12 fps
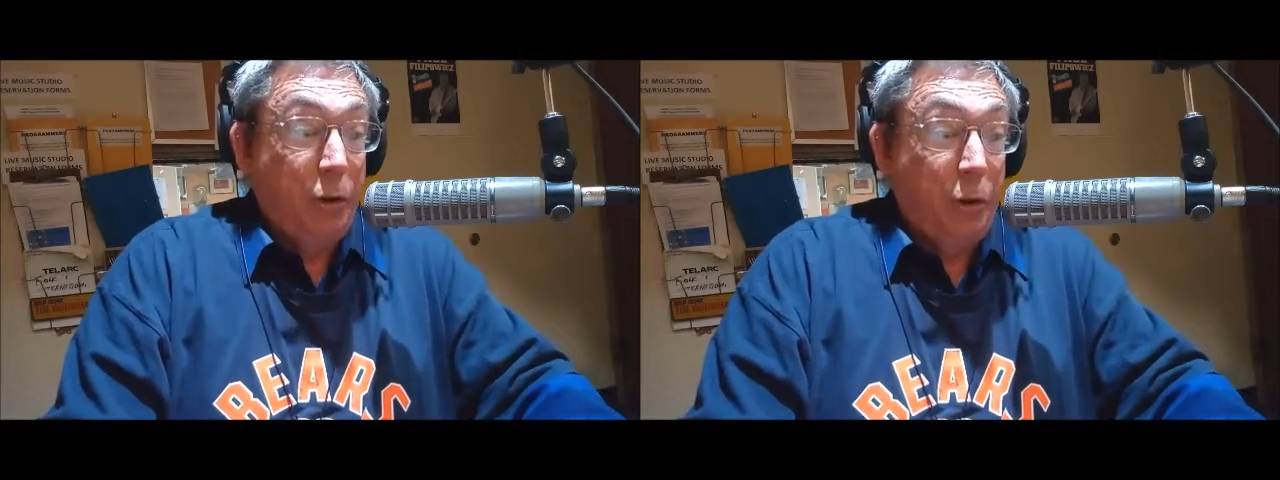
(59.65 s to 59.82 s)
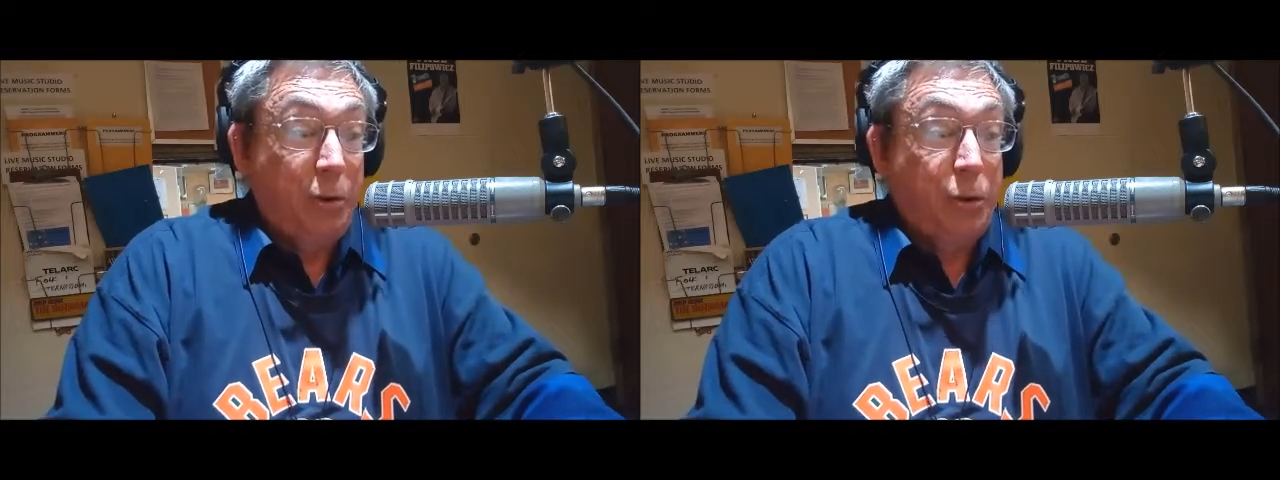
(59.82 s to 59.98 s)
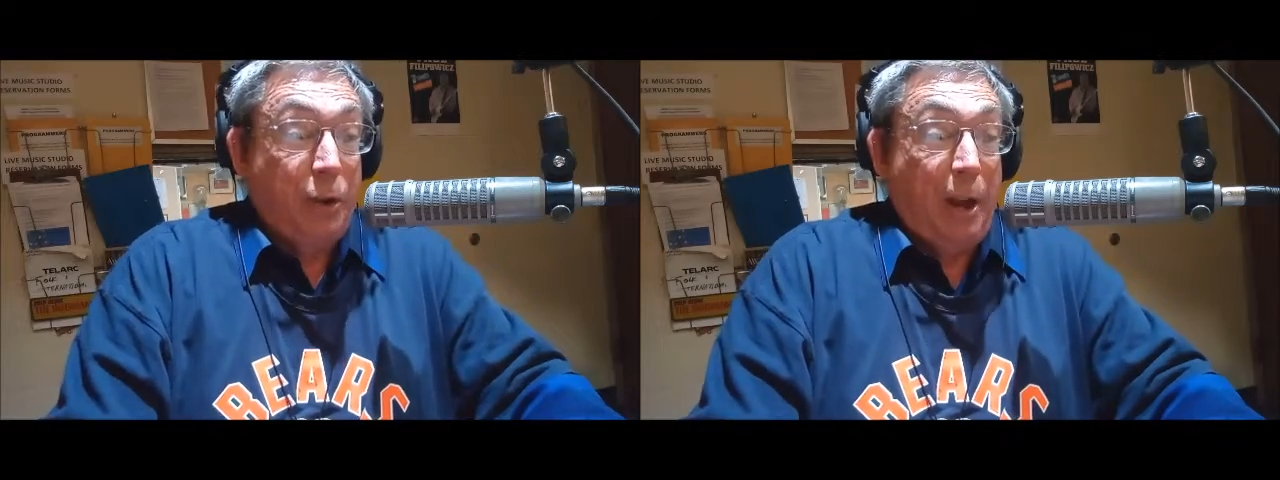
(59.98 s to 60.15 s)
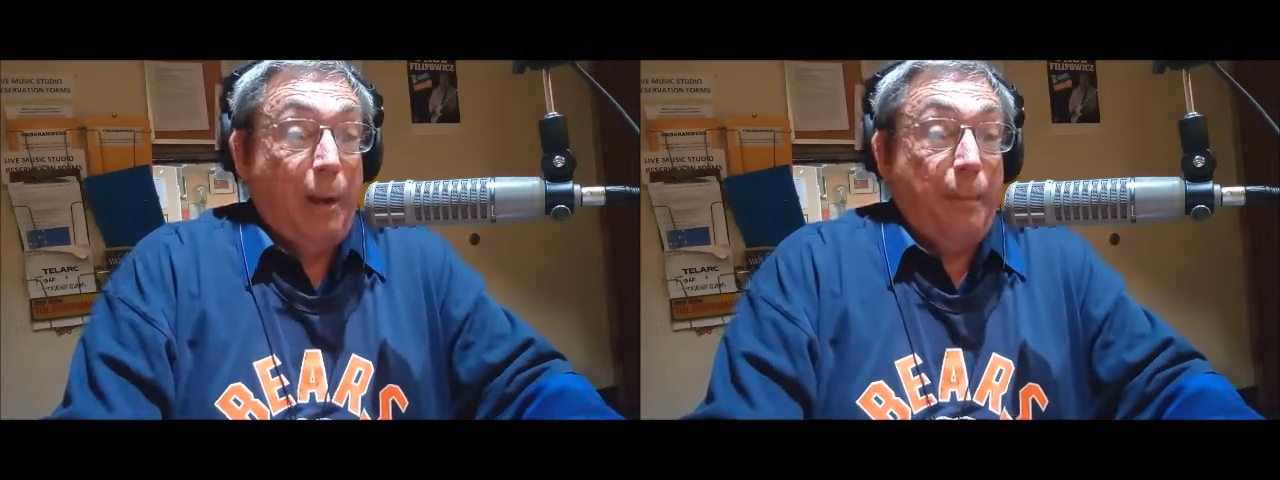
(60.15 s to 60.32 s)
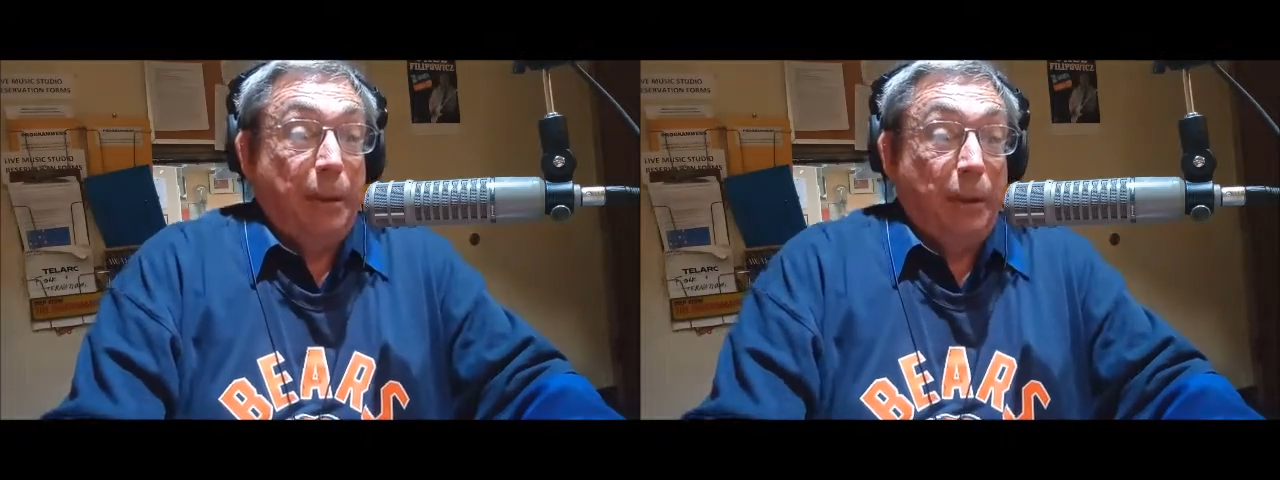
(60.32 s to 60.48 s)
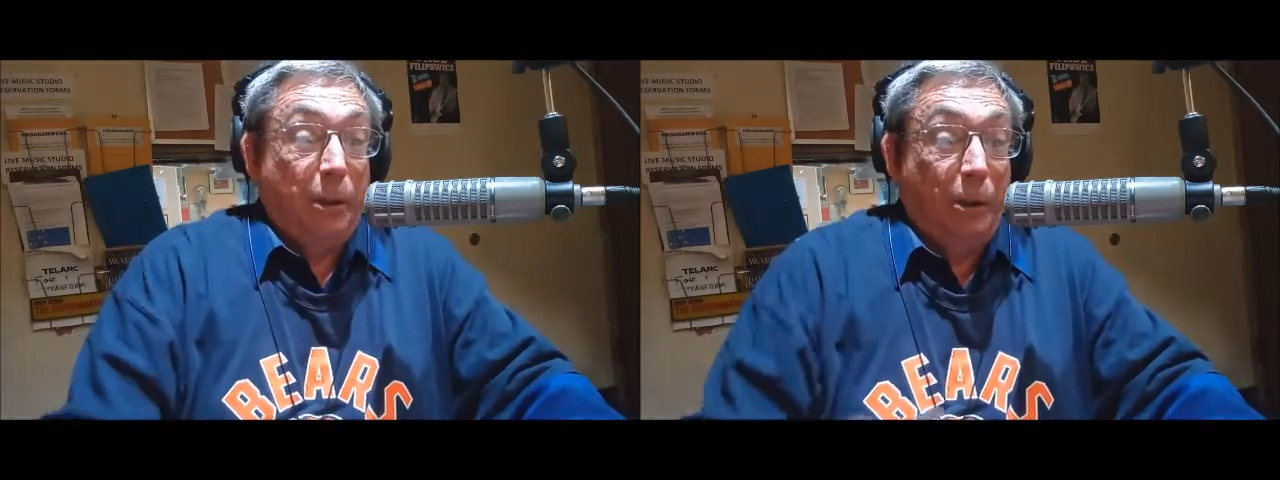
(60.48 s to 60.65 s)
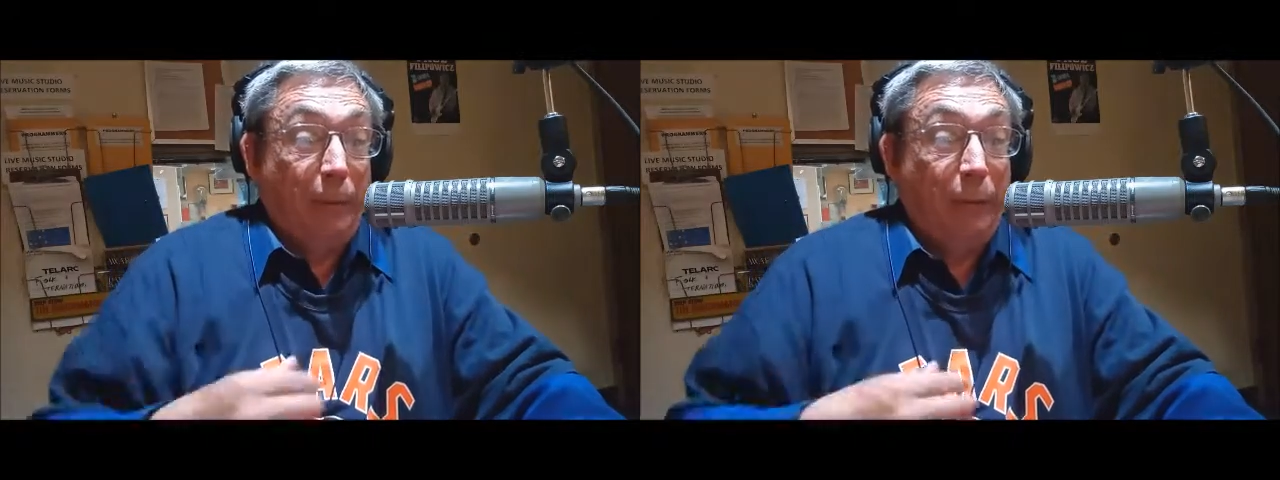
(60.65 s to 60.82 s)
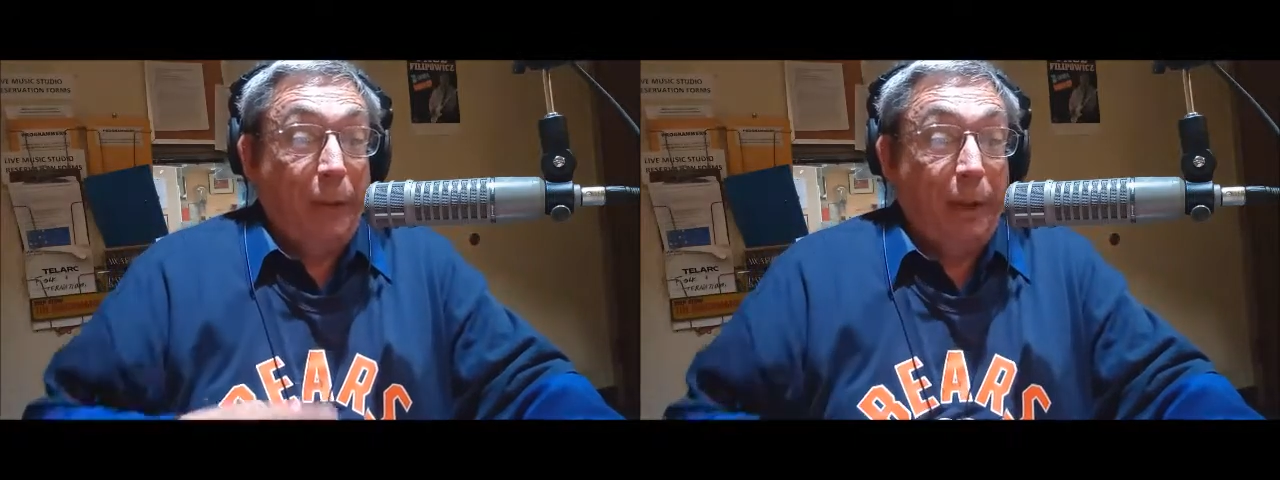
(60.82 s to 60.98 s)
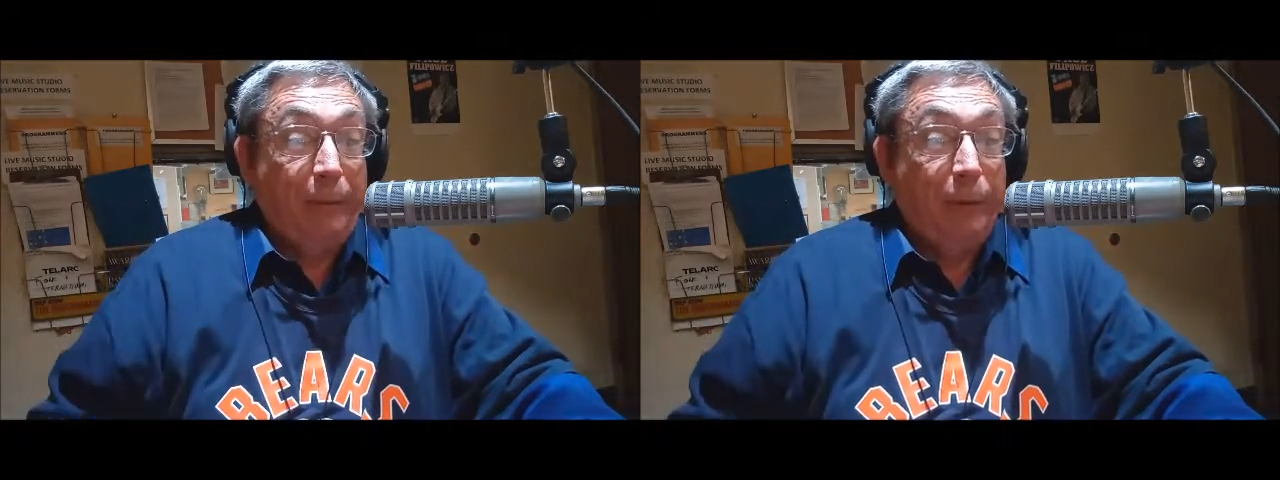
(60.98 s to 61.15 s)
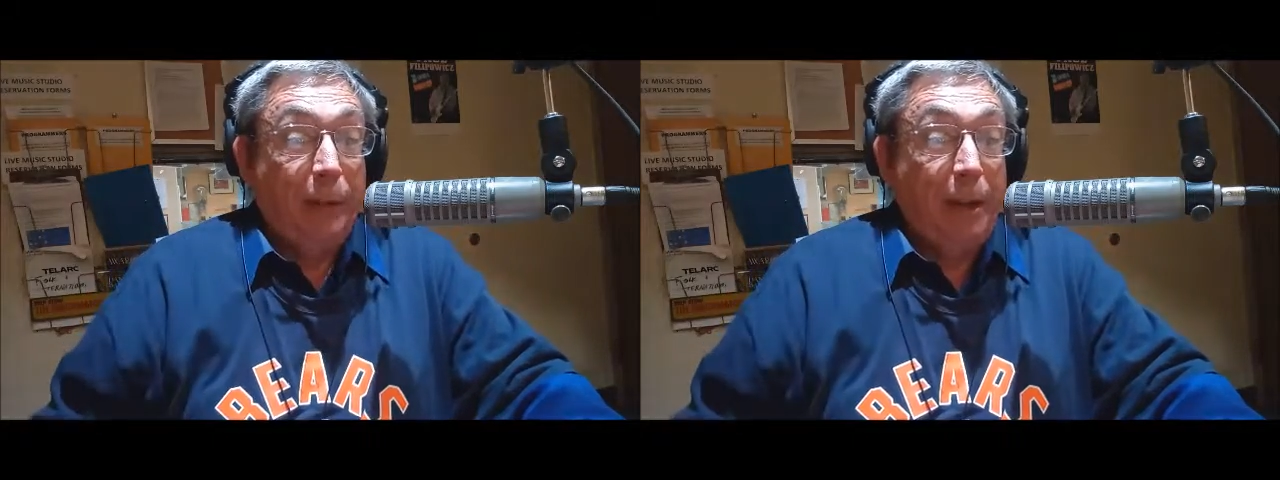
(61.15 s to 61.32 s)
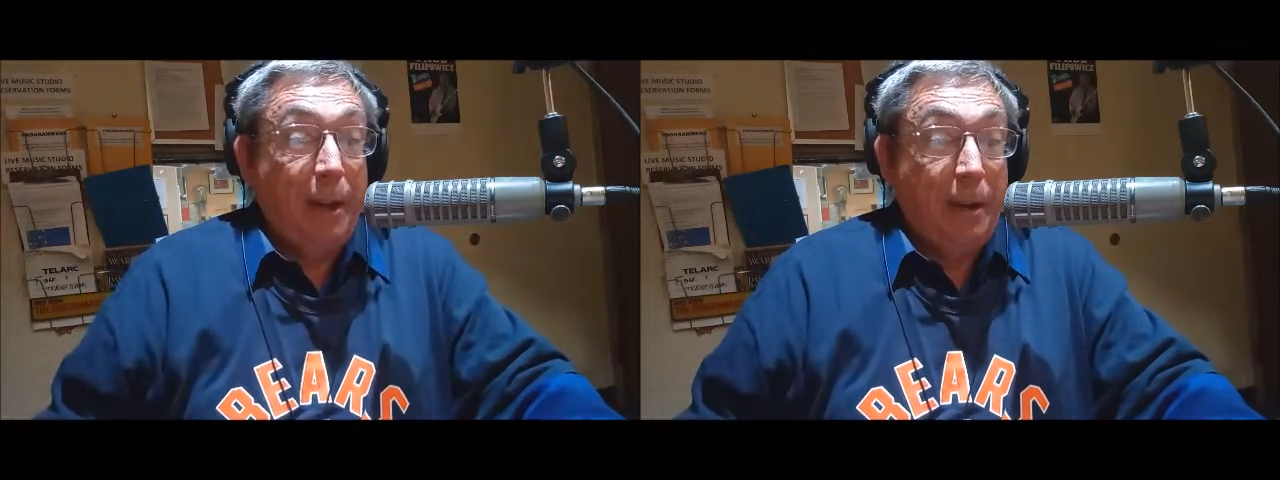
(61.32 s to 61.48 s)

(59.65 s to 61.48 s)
No tsunami alert, thankfully.